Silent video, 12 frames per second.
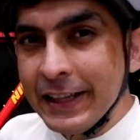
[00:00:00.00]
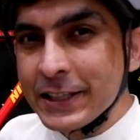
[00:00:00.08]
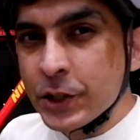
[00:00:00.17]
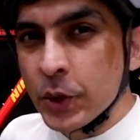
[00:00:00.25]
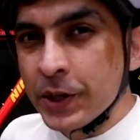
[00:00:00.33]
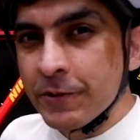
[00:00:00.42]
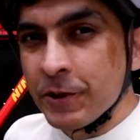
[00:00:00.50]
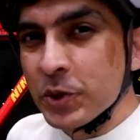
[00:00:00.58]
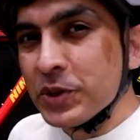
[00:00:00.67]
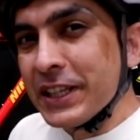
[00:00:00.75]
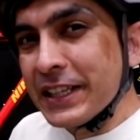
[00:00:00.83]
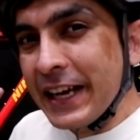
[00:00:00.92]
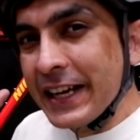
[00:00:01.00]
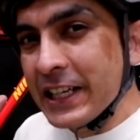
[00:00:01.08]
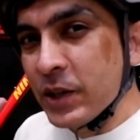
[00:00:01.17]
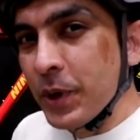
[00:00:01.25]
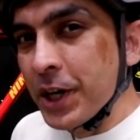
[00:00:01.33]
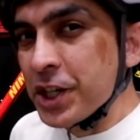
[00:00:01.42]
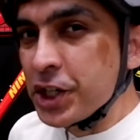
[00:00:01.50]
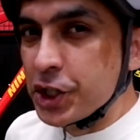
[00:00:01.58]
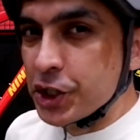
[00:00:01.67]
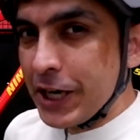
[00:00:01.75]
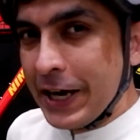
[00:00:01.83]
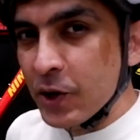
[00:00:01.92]
Let's go review the 91
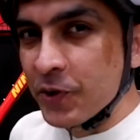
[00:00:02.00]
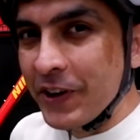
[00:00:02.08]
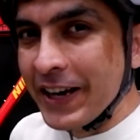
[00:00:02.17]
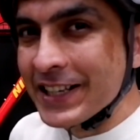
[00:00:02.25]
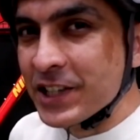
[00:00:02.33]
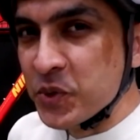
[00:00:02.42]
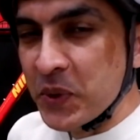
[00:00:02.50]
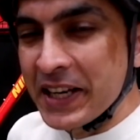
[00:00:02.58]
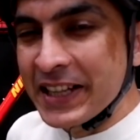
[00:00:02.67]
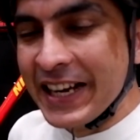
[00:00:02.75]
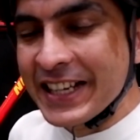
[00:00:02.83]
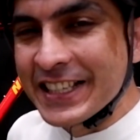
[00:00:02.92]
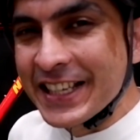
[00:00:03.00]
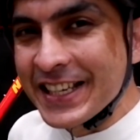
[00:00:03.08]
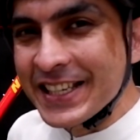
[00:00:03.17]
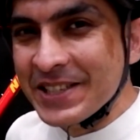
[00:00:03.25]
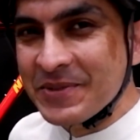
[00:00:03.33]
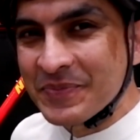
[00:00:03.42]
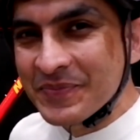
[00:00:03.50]
Shadowfax 29T.